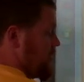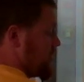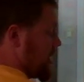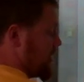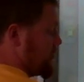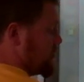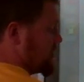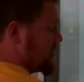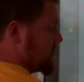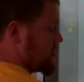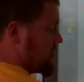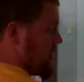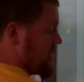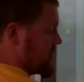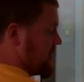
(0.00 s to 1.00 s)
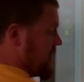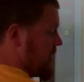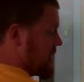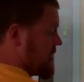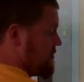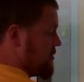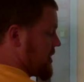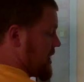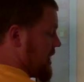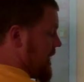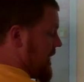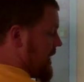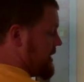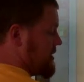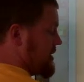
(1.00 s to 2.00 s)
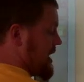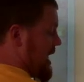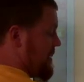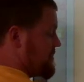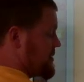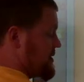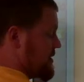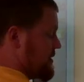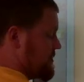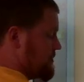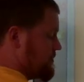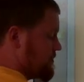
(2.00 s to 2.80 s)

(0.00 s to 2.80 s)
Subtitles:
Okay, we subtract a negative, we got to add the opposite.